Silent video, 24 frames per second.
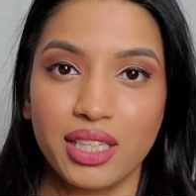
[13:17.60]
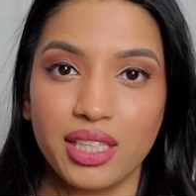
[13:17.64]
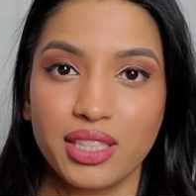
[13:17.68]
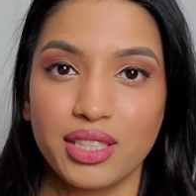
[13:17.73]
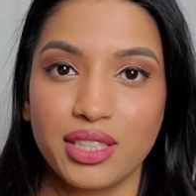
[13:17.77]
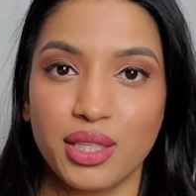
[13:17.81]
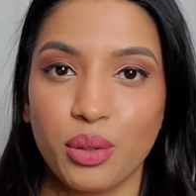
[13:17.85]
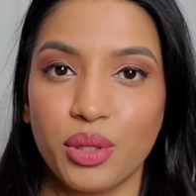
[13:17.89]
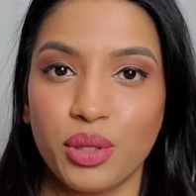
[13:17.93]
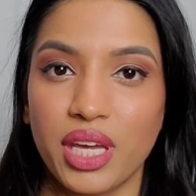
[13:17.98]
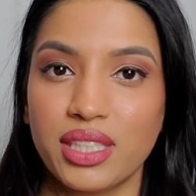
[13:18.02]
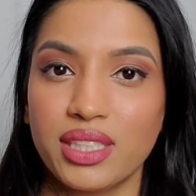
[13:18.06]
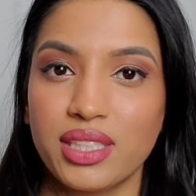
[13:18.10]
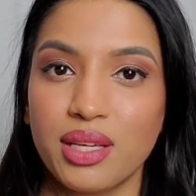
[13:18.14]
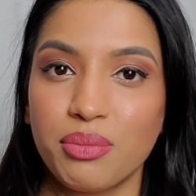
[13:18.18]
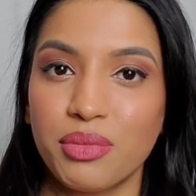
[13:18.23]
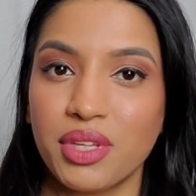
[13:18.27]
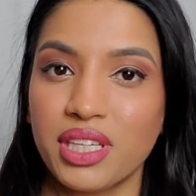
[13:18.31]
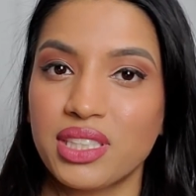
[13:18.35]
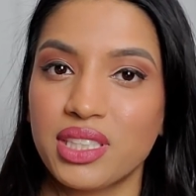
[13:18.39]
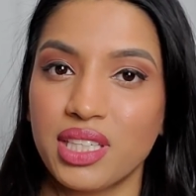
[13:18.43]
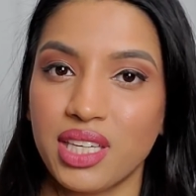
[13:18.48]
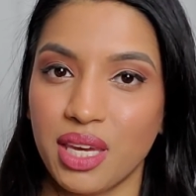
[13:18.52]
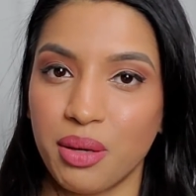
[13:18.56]
So that's
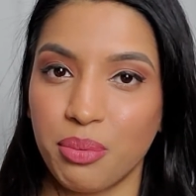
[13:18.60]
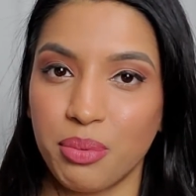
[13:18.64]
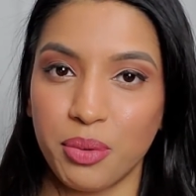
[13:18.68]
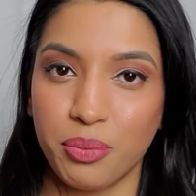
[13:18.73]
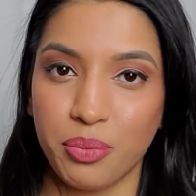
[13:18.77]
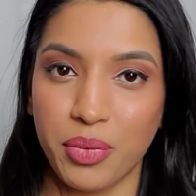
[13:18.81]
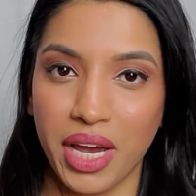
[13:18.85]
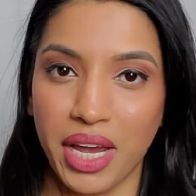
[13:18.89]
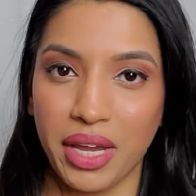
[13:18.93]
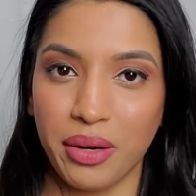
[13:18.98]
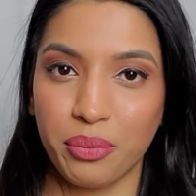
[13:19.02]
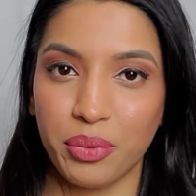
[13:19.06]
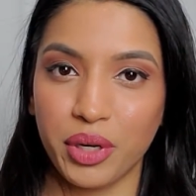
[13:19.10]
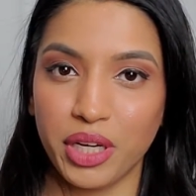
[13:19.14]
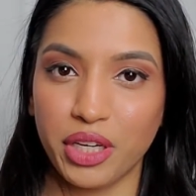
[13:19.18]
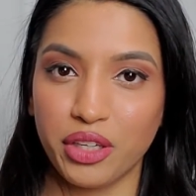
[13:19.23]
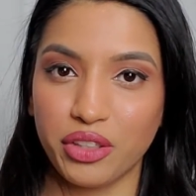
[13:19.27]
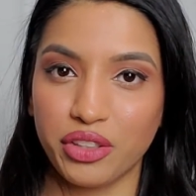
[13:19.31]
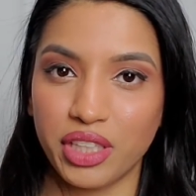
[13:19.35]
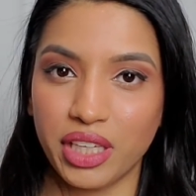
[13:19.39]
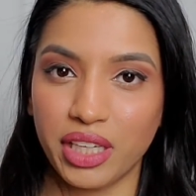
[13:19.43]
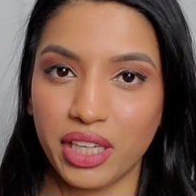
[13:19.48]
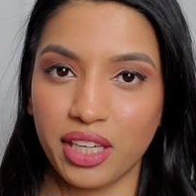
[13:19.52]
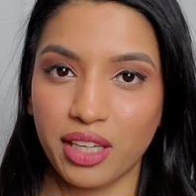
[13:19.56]
something to keep in mind when you're
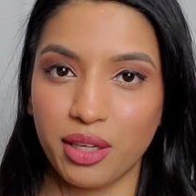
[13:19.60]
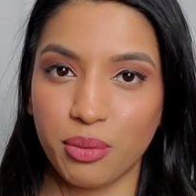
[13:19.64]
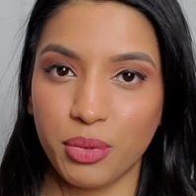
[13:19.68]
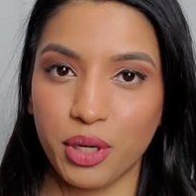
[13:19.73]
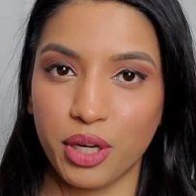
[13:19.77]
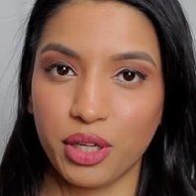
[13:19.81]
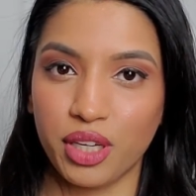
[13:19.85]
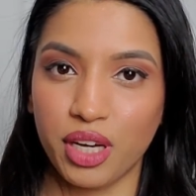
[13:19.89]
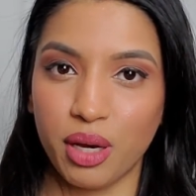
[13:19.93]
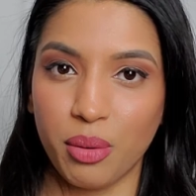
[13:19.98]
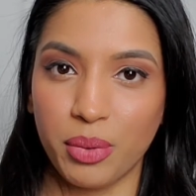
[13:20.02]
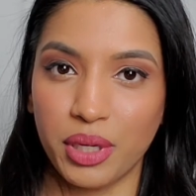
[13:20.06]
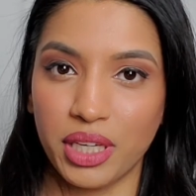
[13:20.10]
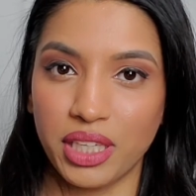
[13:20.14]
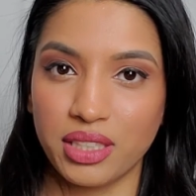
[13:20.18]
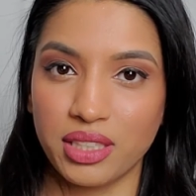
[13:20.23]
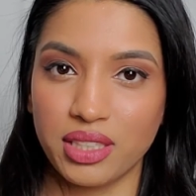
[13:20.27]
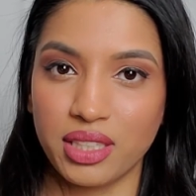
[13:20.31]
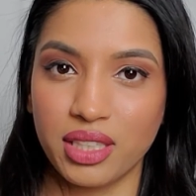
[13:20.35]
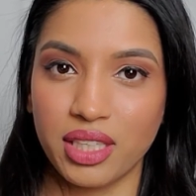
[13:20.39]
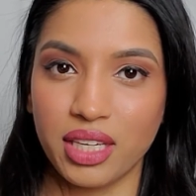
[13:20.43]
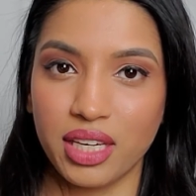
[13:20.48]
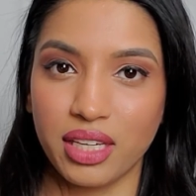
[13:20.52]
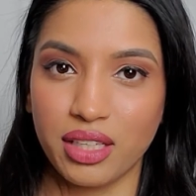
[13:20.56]
thinking about coming
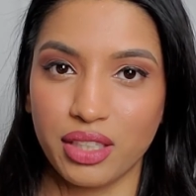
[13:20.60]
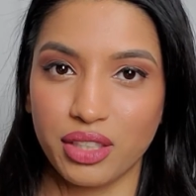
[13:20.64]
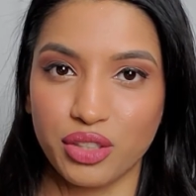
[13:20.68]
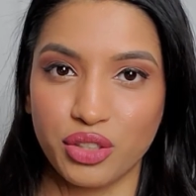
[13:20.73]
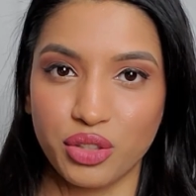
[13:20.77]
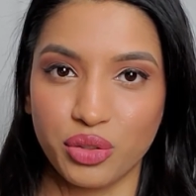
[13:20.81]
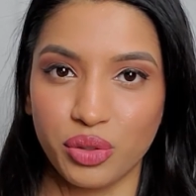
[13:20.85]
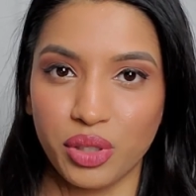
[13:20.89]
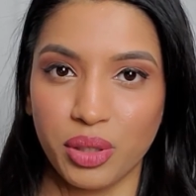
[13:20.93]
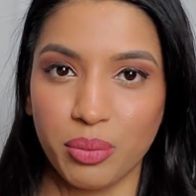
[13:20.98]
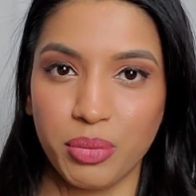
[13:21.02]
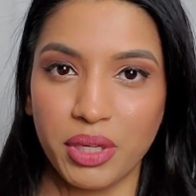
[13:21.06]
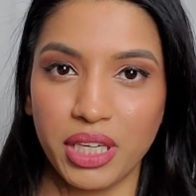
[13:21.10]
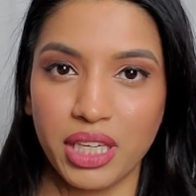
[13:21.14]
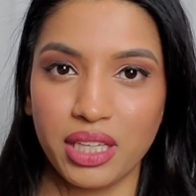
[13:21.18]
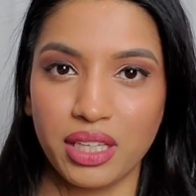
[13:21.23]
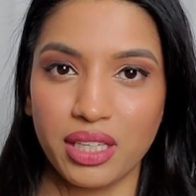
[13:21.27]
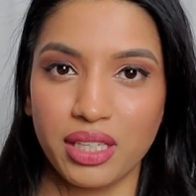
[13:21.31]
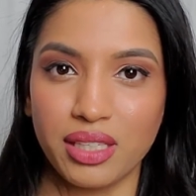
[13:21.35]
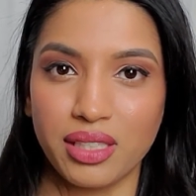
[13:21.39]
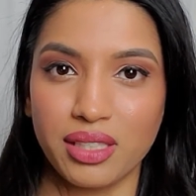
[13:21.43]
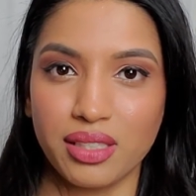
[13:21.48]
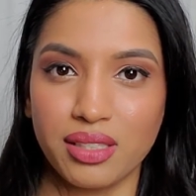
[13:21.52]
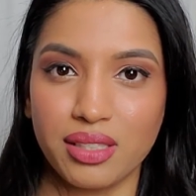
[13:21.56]
into the industry,
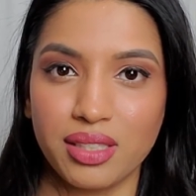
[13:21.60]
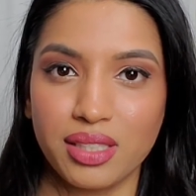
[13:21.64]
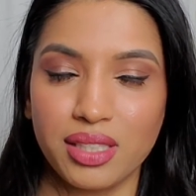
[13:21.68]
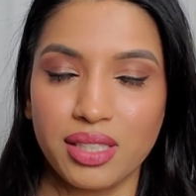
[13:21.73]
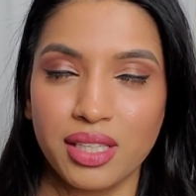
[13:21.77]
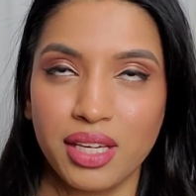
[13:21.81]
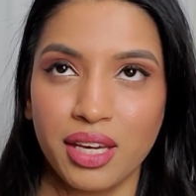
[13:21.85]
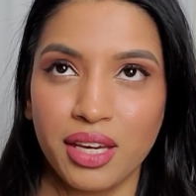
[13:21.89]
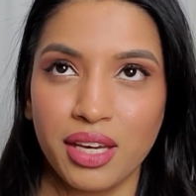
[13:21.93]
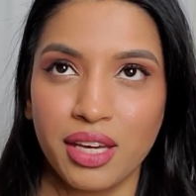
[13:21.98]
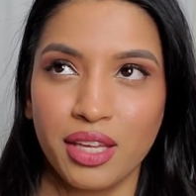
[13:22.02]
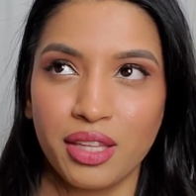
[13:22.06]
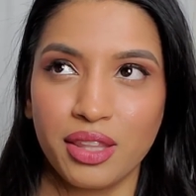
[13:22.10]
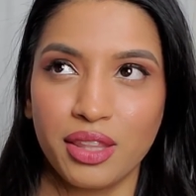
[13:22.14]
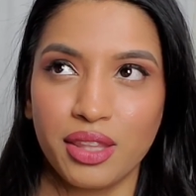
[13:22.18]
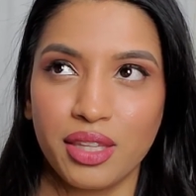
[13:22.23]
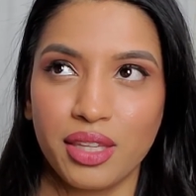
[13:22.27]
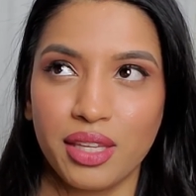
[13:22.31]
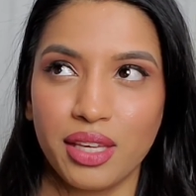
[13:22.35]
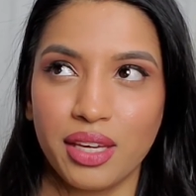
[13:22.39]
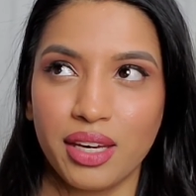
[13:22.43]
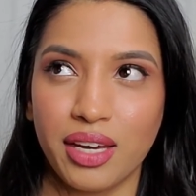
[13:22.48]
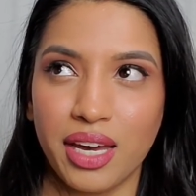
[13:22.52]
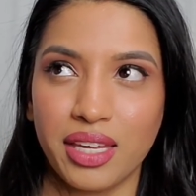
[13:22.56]
because
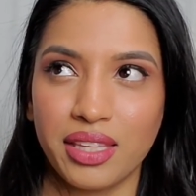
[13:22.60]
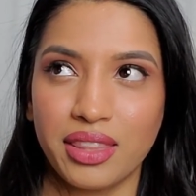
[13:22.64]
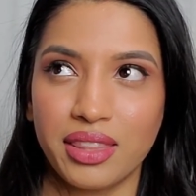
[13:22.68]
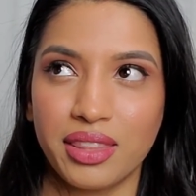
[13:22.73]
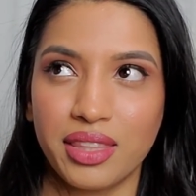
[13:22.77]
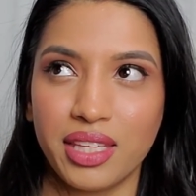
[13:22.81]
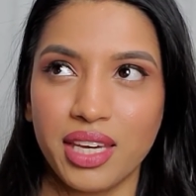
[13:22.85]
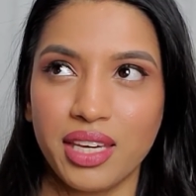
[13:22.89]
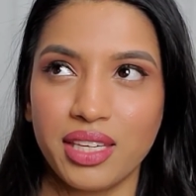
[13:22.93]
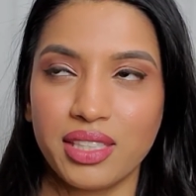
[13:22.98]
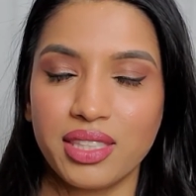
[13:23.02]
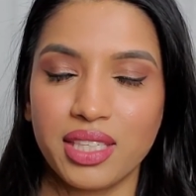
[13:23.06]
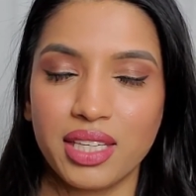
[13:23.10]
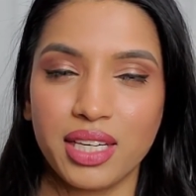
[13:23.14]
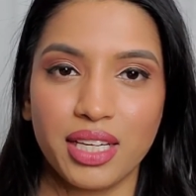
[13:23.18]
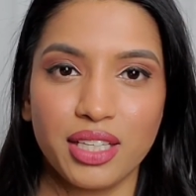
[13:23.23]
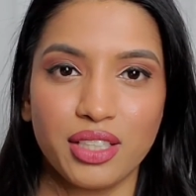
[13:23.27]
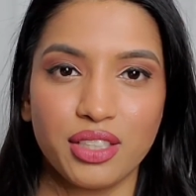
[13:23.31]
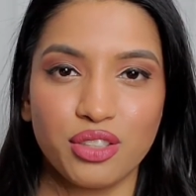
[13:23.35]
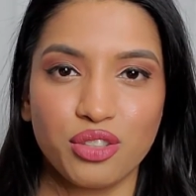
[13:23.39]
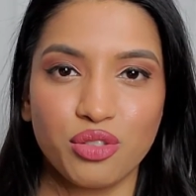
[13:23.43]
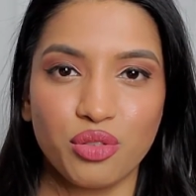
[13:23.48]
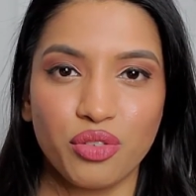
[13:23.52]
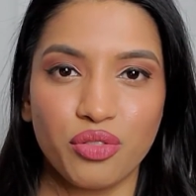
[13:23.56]
I think it's an
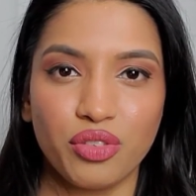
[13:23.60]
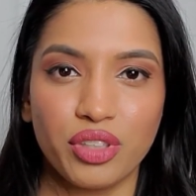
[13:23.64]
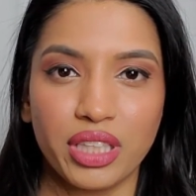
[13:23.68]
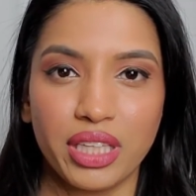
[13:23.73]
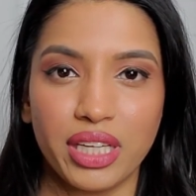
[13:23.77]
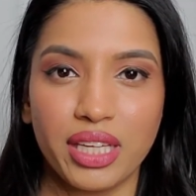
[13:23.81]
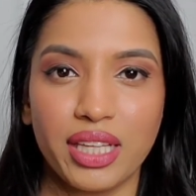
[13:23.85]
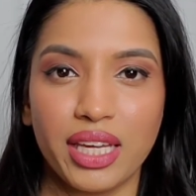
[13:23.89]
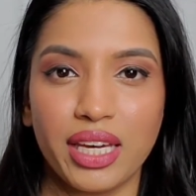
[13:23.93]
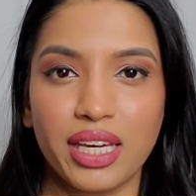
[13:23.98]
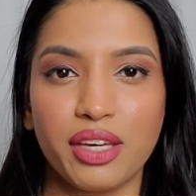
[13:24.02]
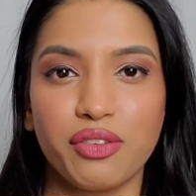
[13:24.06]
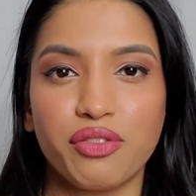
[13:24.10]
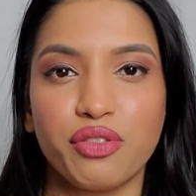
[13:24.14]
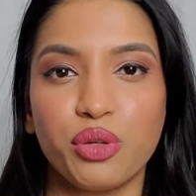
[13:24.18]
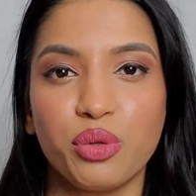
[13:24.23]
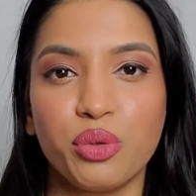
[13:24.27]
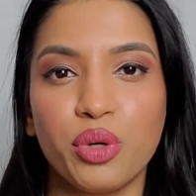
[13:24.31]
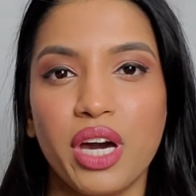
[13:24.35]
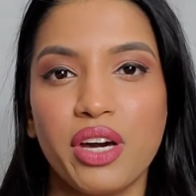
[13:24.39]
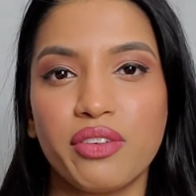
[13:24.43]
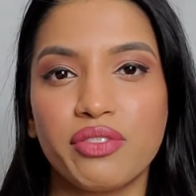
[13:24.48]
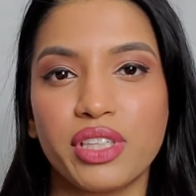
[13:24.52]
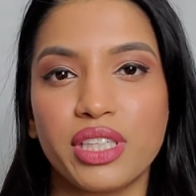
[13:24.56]
industry really, like, if you
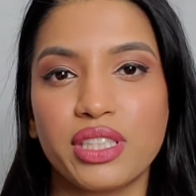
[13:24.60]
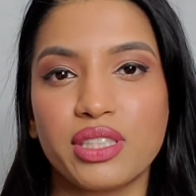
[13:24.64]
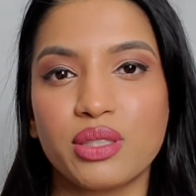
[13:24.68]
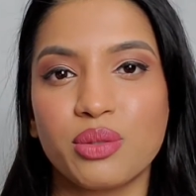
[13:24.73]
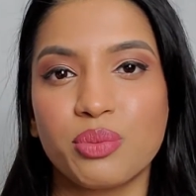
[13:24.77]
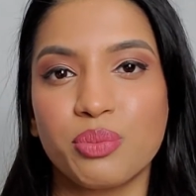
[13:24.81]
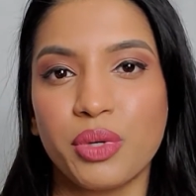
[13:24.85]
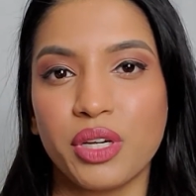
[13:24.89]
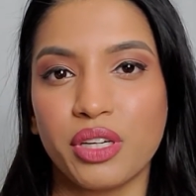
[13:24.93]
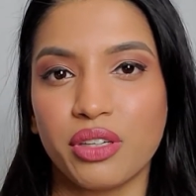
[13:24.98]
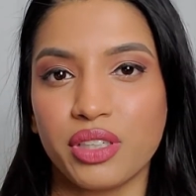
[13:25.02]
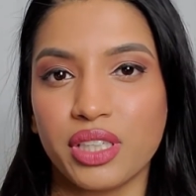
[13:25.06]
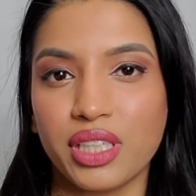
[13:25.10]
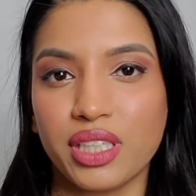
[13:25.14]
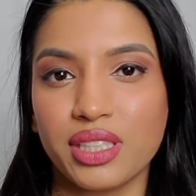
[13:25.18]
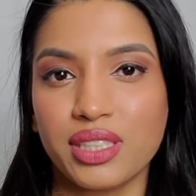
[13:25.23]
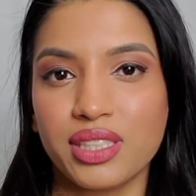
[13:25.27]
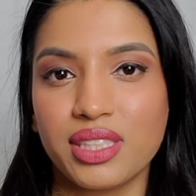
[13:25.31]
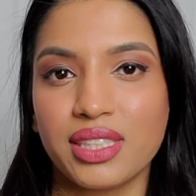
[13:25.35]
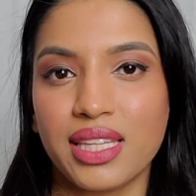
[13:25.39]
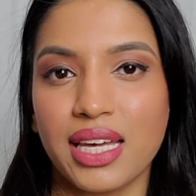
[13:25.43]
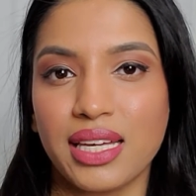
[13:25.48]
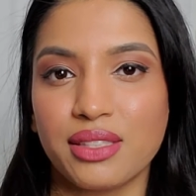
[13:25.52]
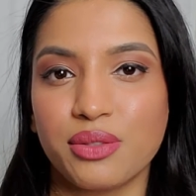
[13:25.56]
have
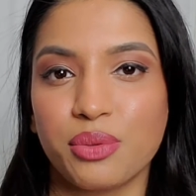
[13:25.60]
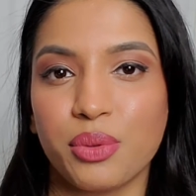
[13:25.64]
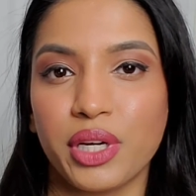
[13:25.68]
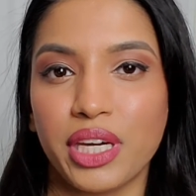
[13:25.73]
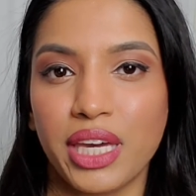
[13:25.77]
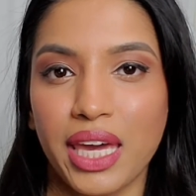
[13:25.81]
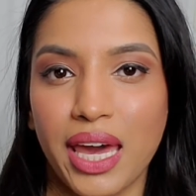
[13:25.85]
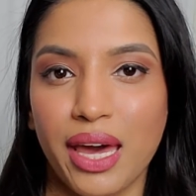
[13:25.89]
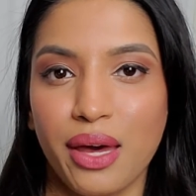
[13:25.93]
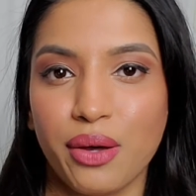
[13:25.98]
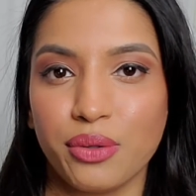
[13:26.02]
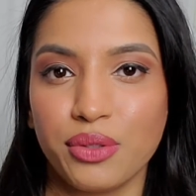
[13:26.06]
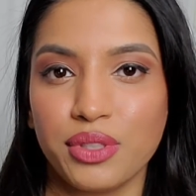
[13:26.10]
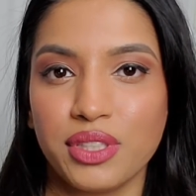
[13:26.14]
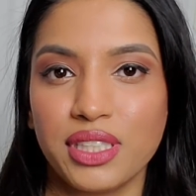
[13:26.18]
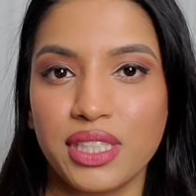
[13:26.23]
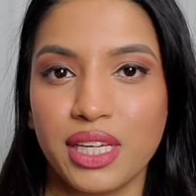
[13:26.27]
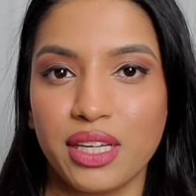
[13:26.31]
experience, that's what counts.